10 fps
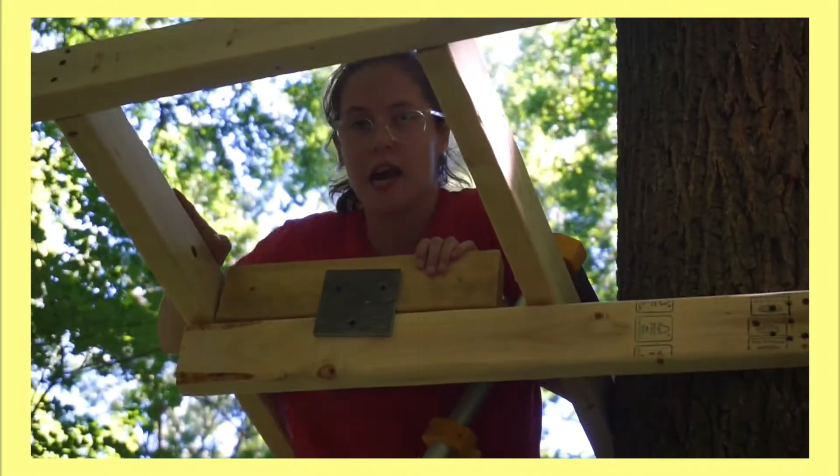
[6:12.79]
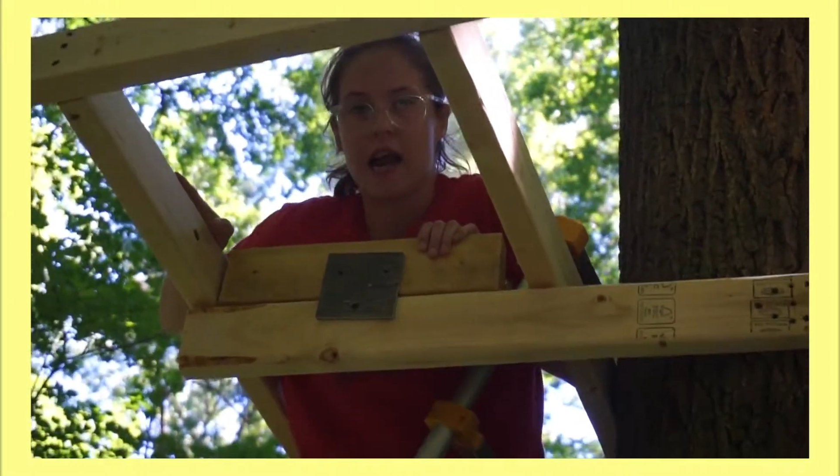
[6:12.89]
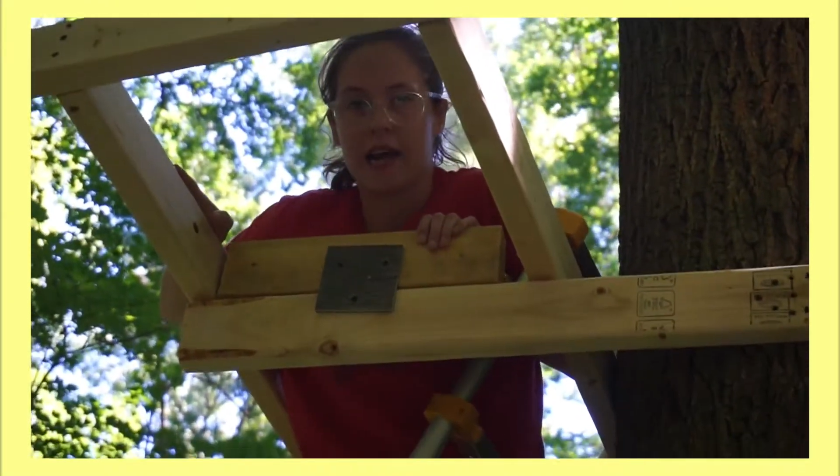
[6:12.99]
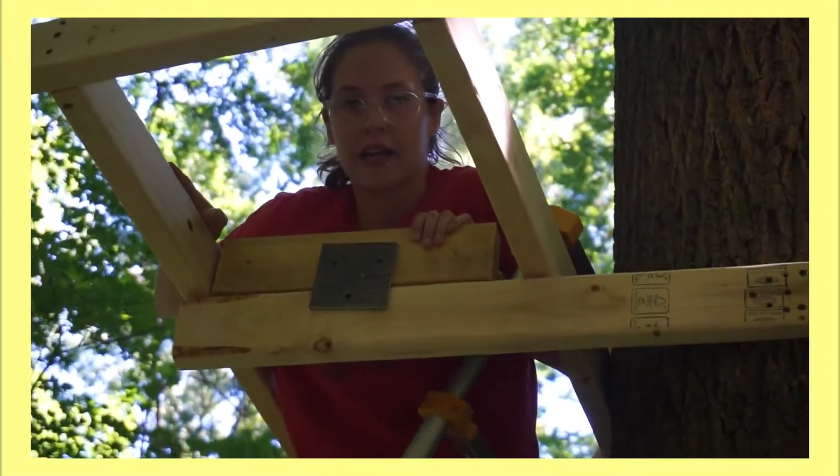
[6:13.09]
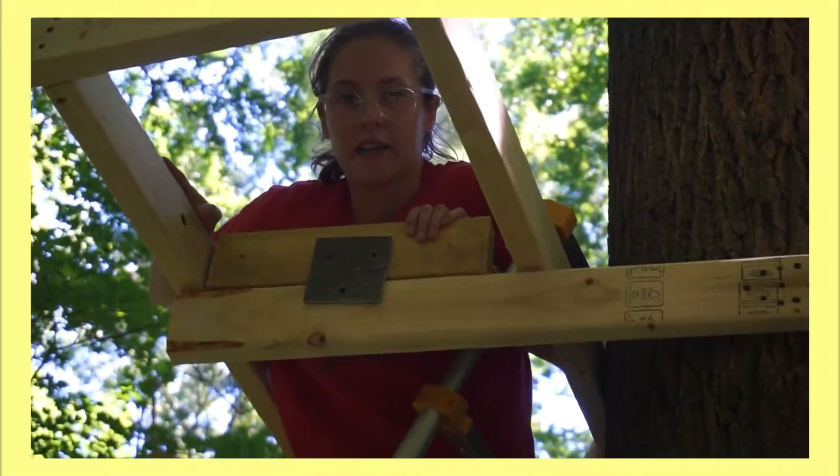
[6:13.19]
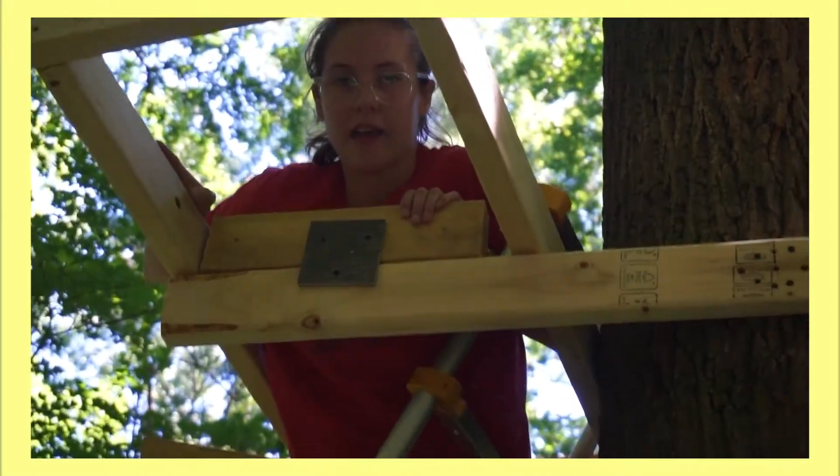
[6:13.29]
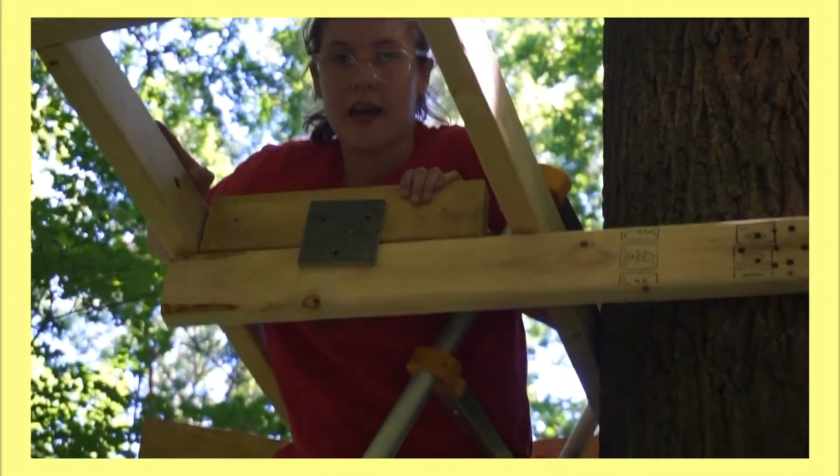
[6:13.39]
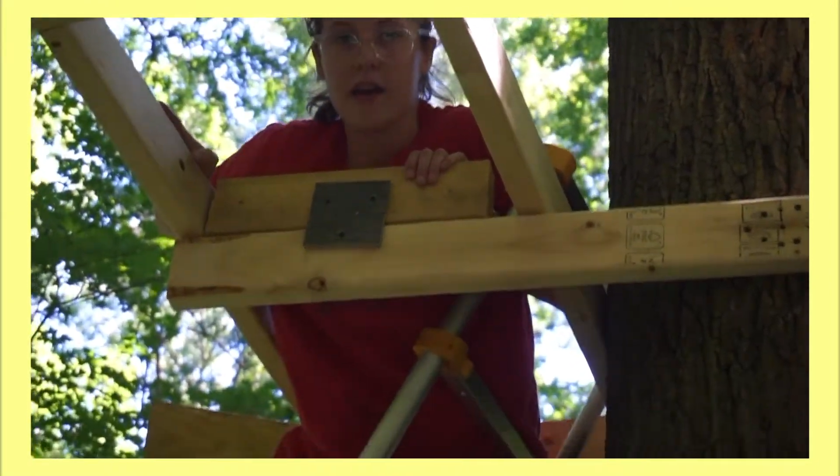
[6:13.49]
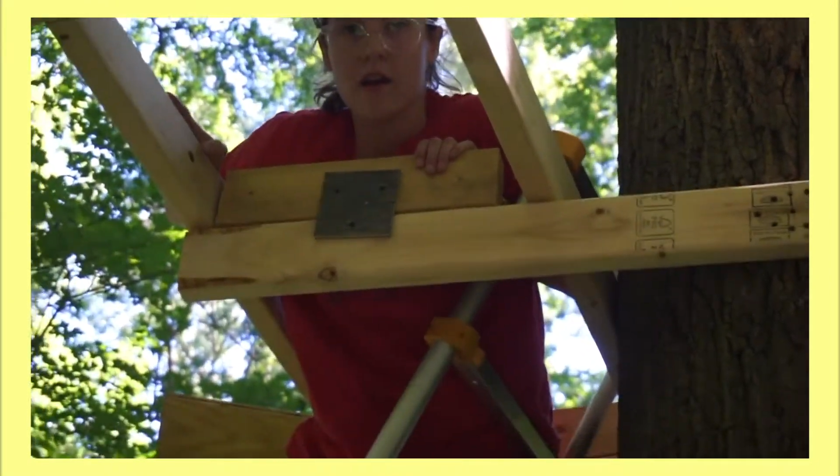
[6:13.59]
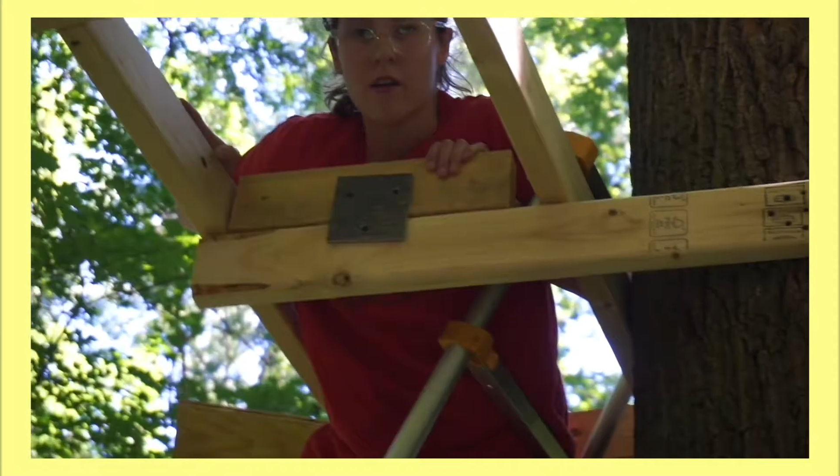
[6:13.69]
and I can
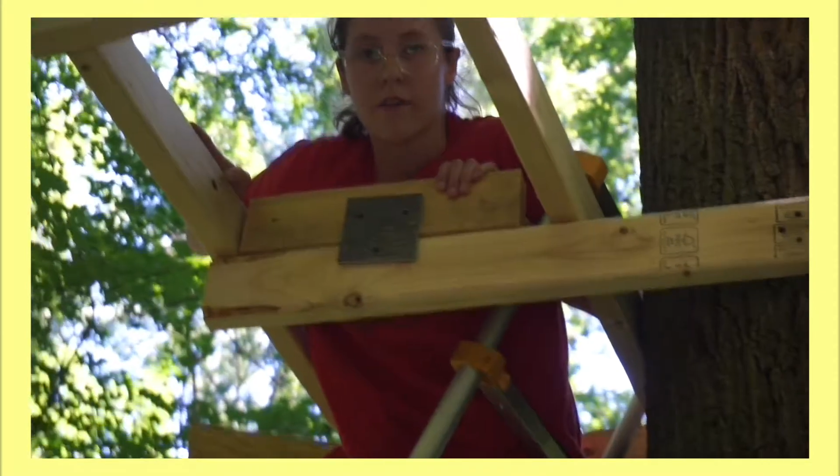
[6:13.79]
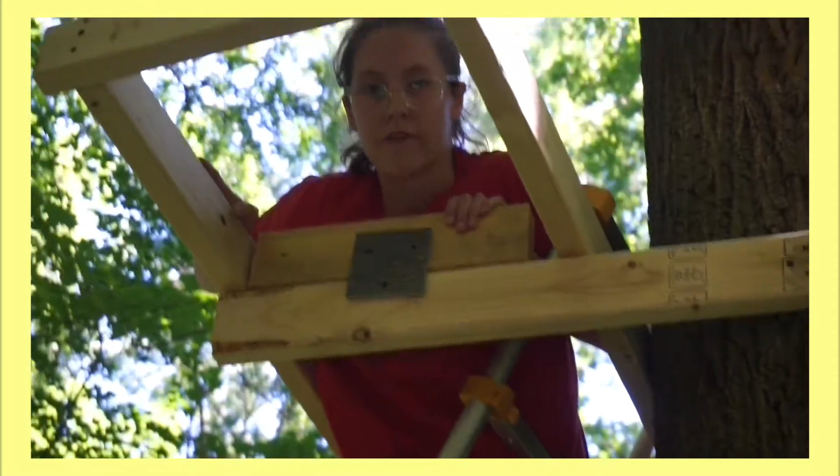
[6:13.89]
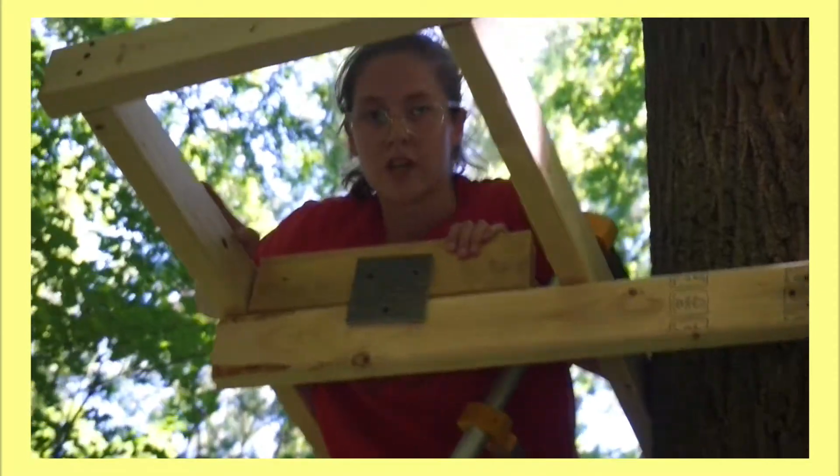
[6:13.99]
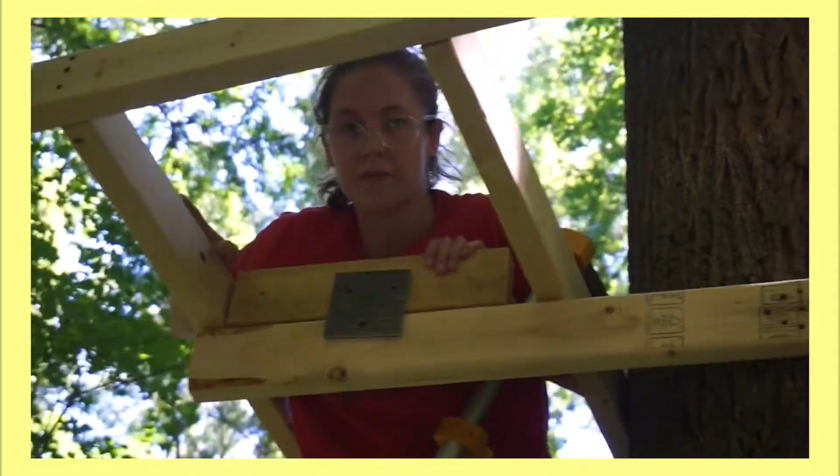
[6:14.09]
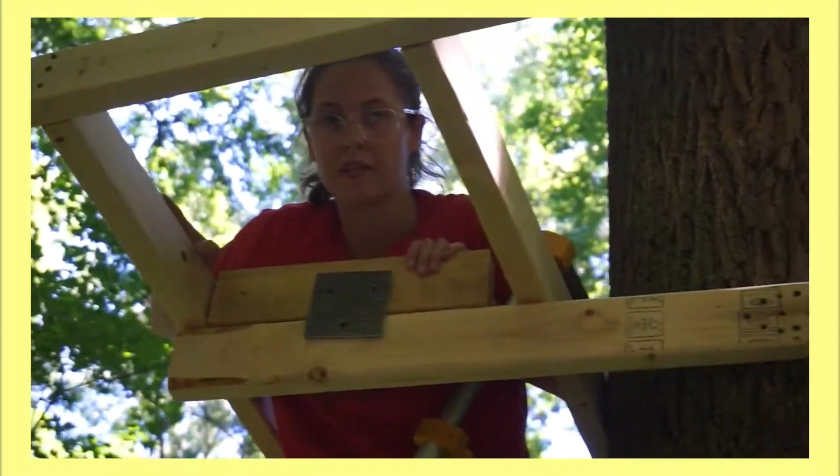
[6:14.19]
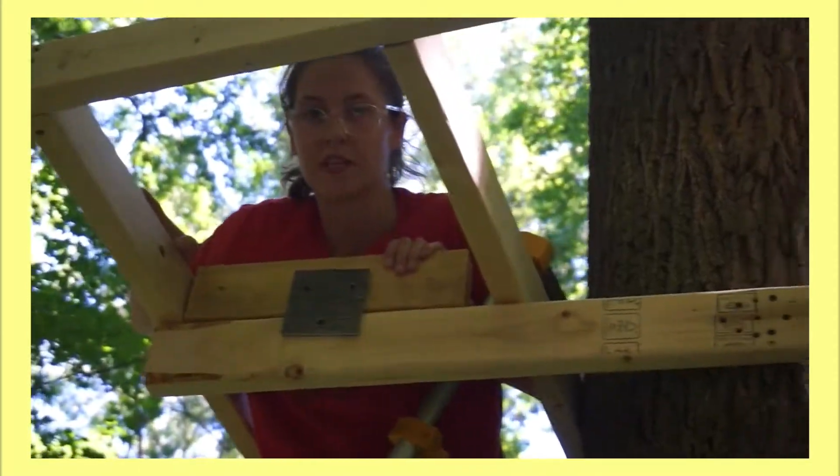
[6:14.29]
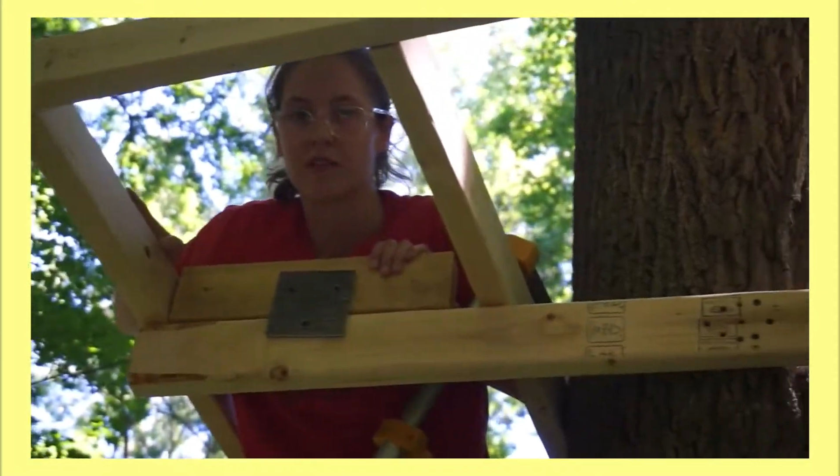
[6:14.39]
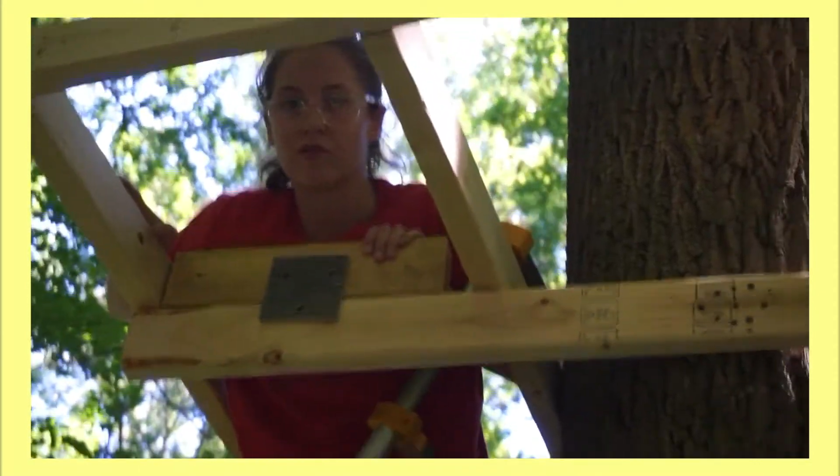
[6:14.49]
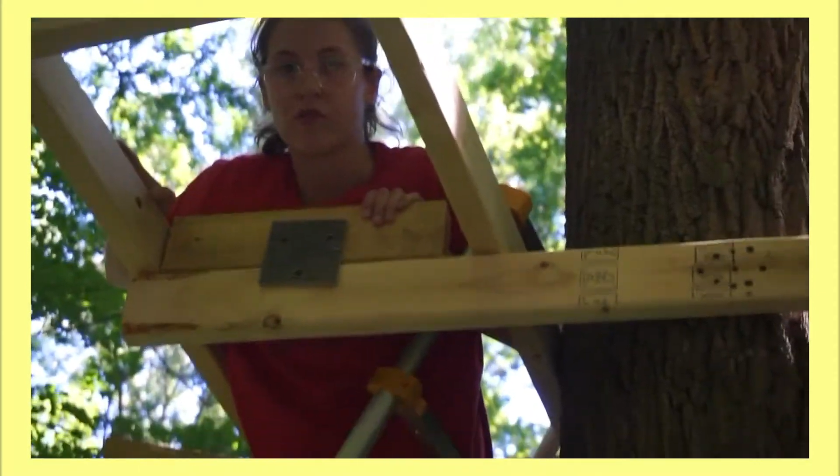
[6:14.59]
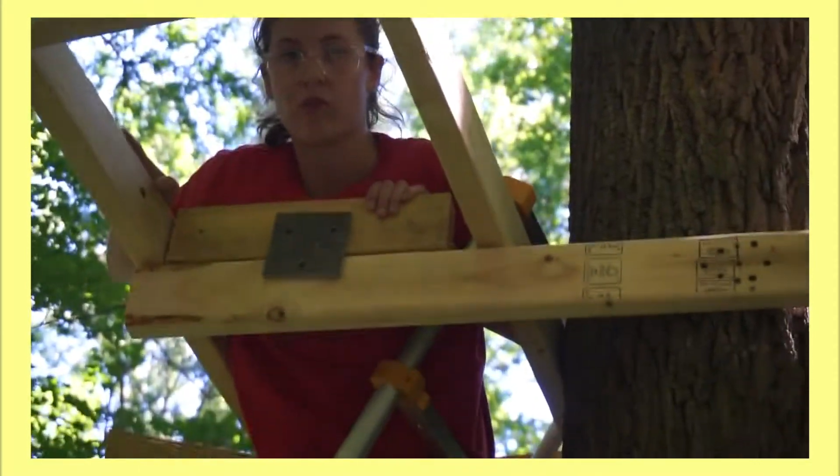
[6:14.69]
lay the first piece of
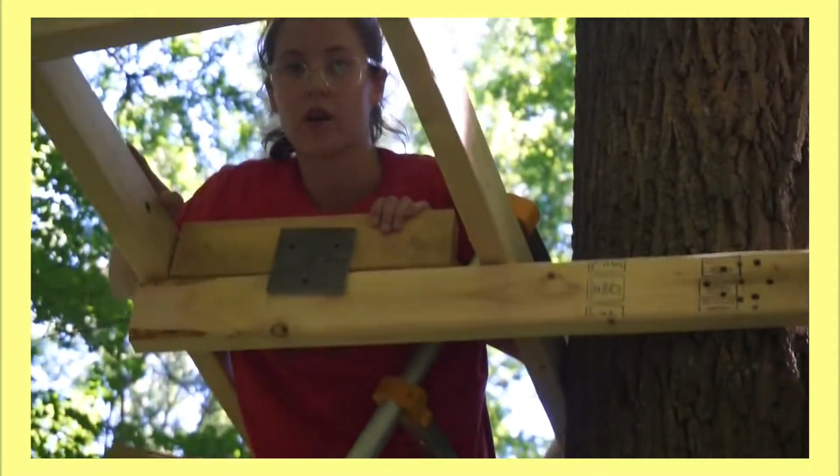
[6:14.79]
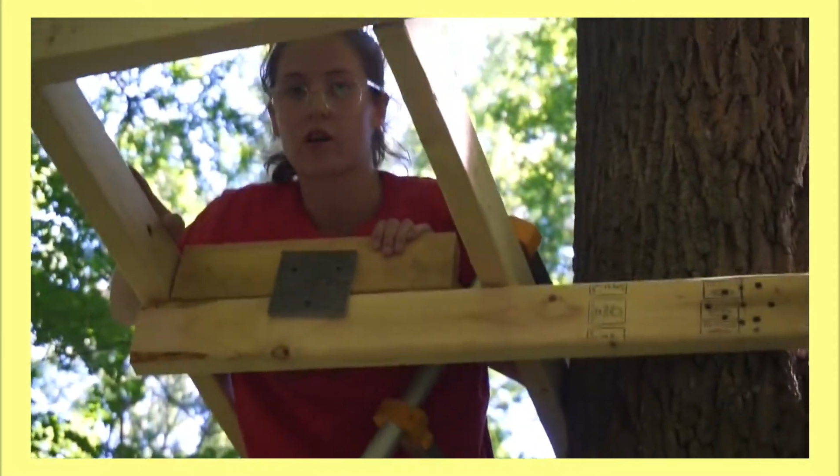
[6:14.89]
the floor